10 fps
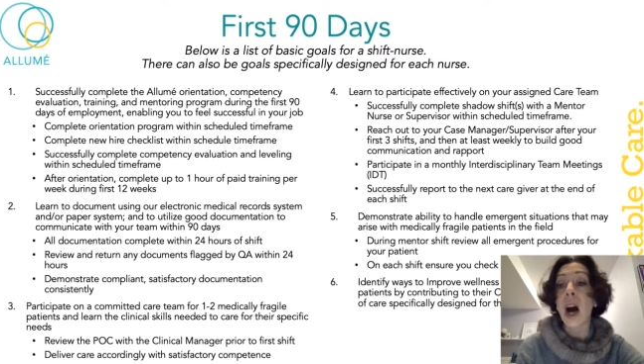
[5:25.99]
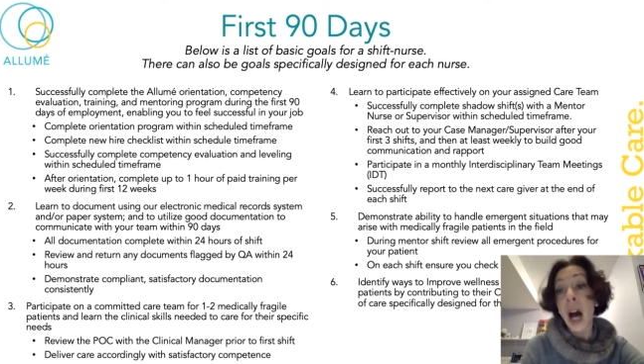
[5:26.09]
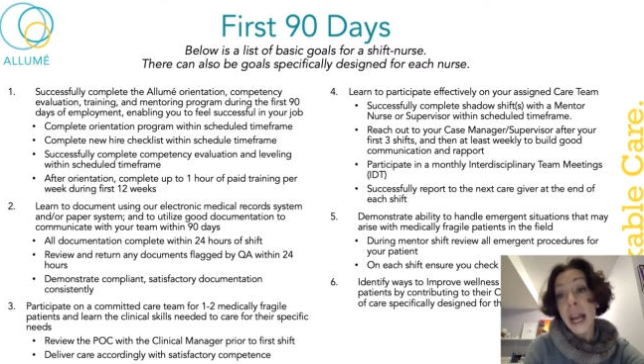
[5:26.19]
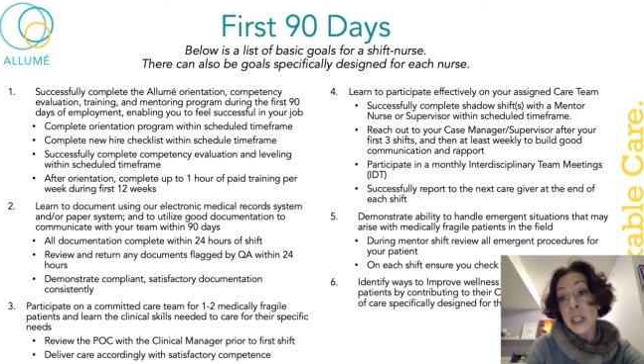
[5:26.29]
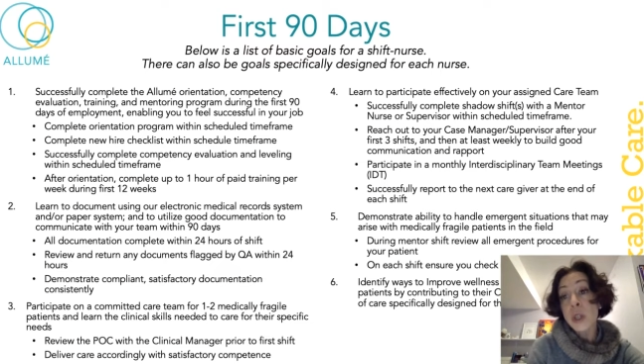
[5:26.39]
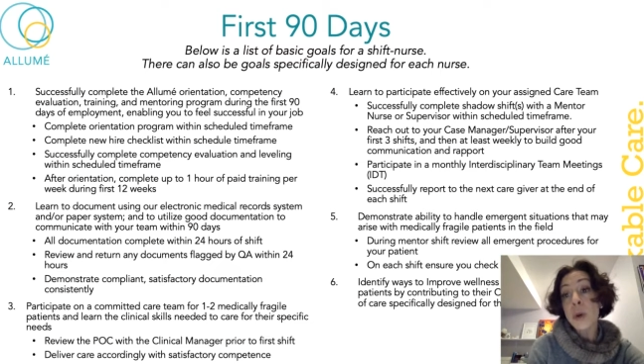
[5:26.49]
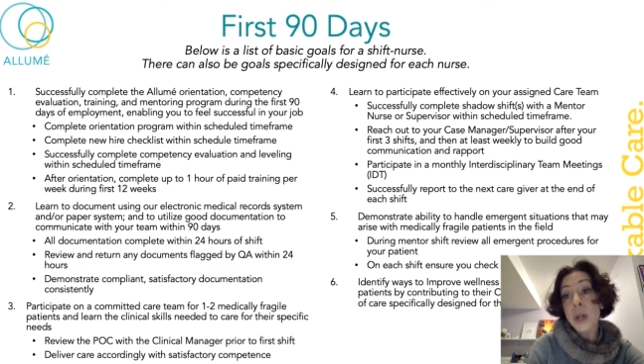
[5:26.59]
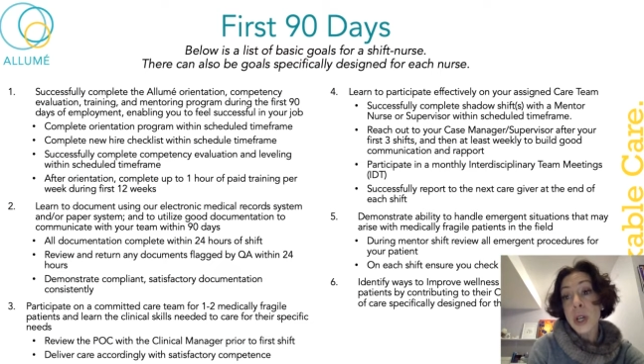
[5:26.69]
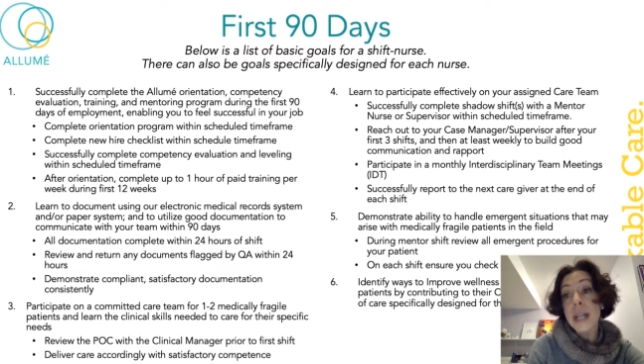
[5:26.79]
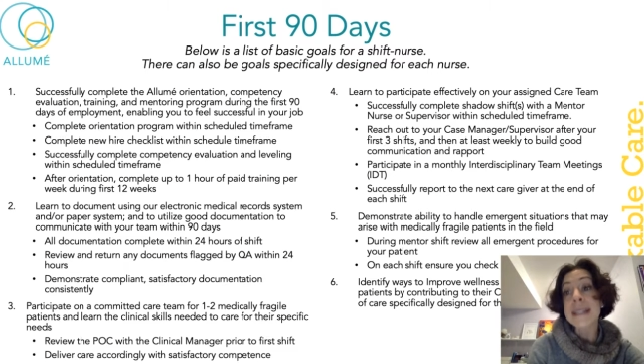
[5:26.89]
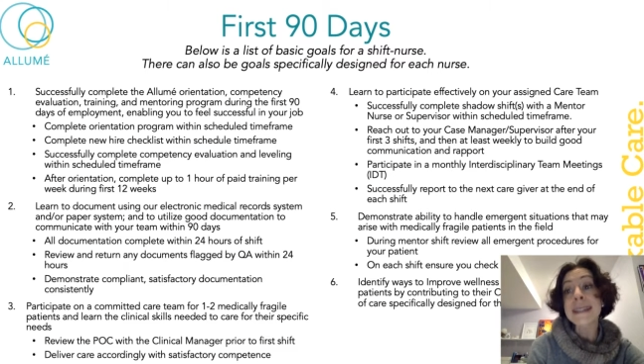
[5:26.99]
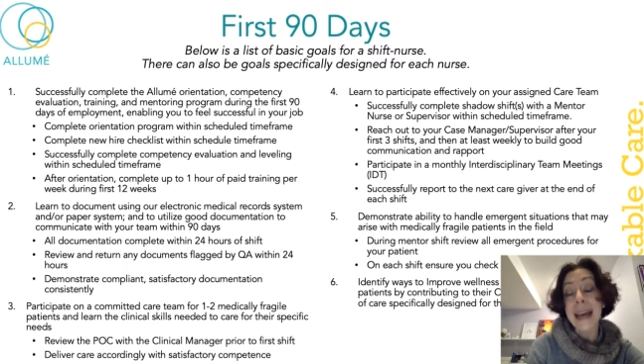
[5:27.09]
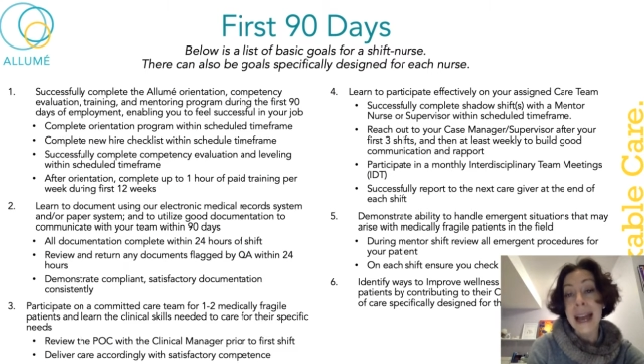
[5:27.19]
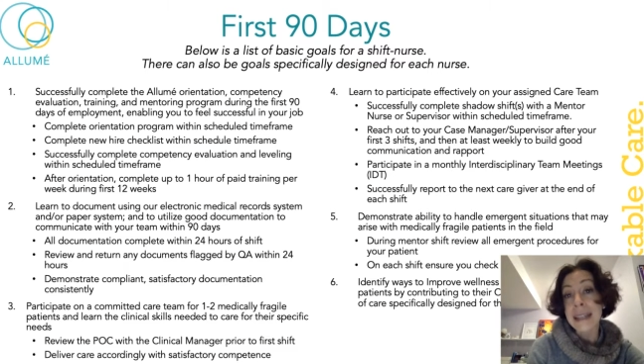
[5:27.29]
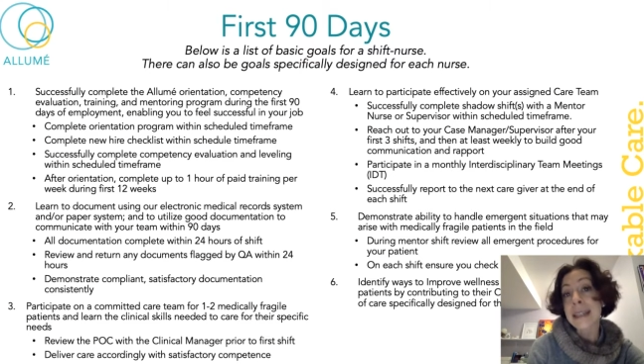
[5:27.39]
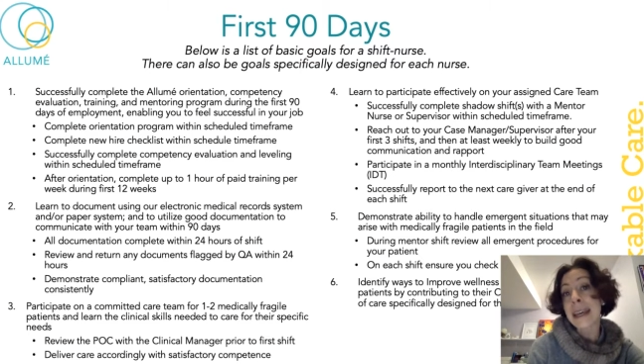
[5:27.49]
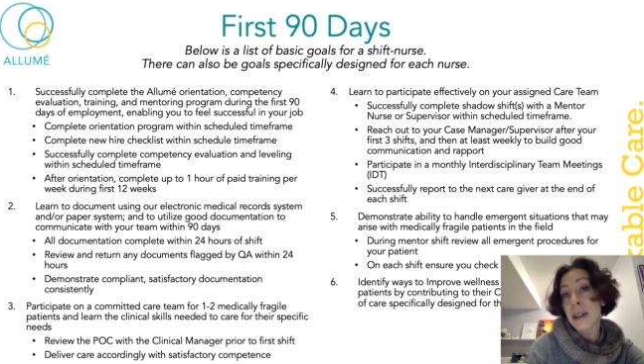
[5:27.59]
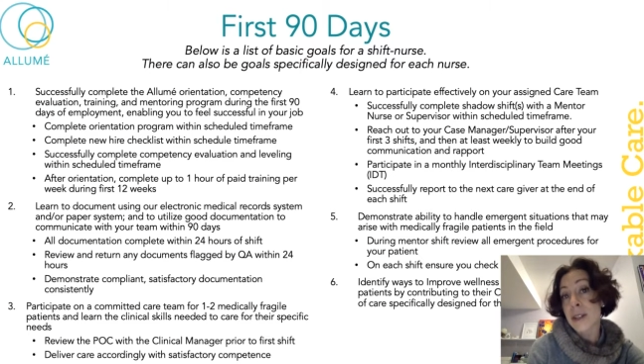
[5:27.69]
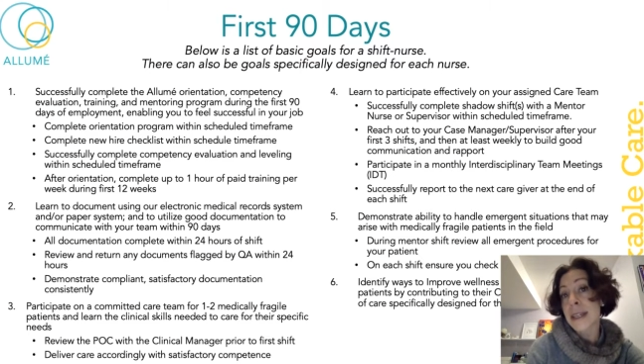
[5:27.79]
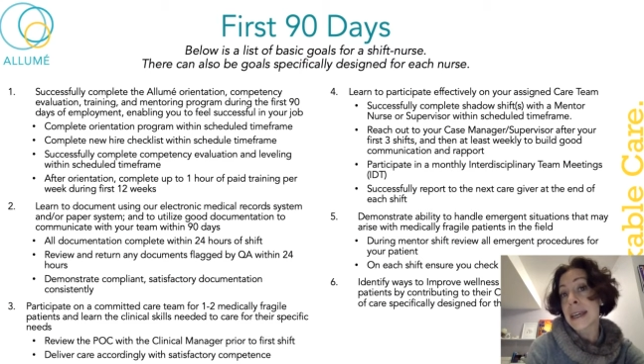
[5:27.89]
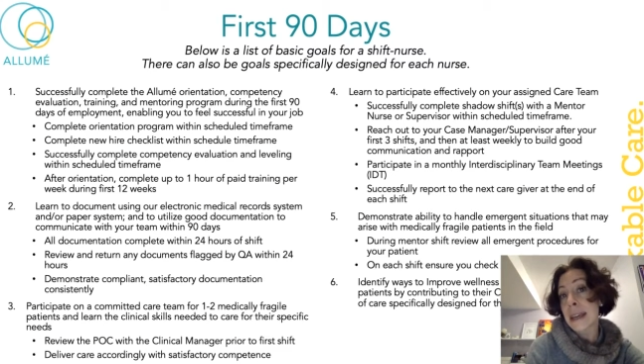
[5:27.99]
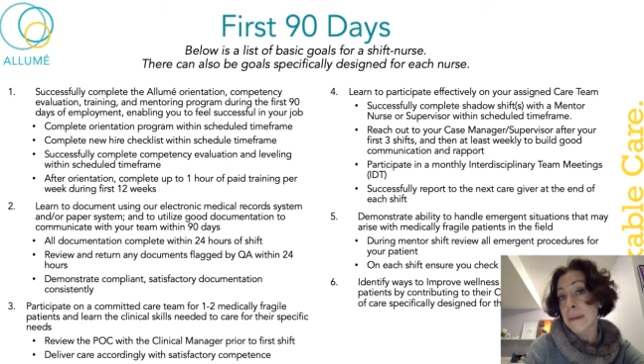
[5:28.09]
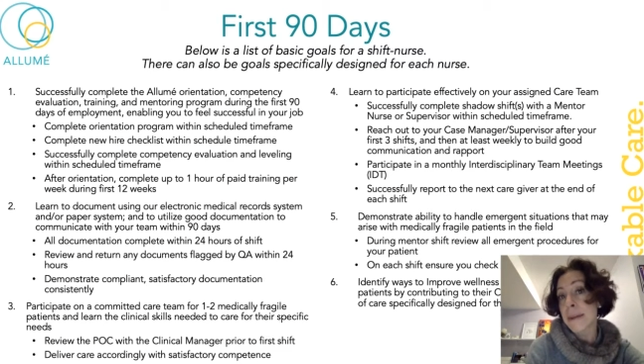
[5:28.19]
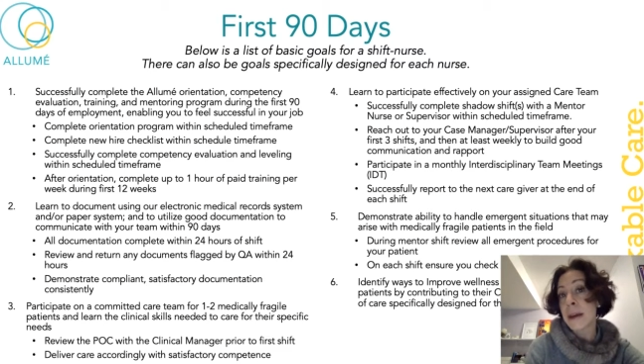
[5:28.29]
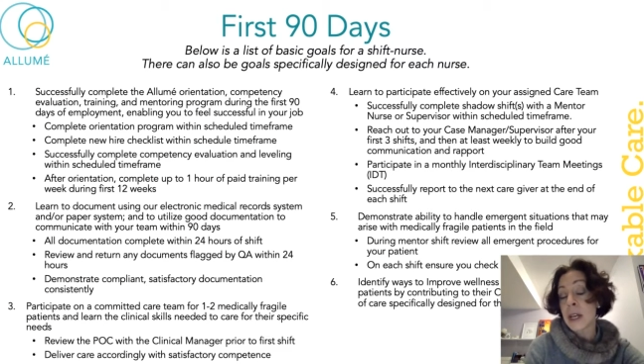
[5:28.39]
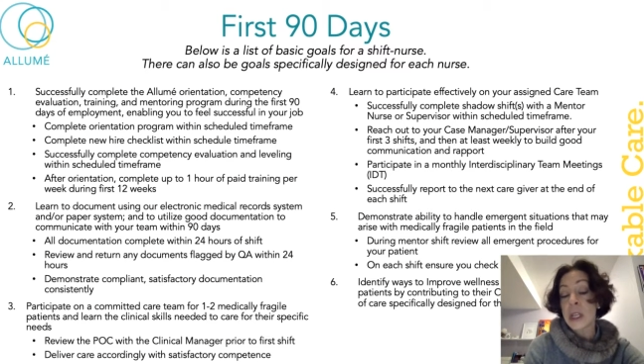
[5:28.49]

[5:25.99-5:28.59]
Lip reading: on your assigned care team.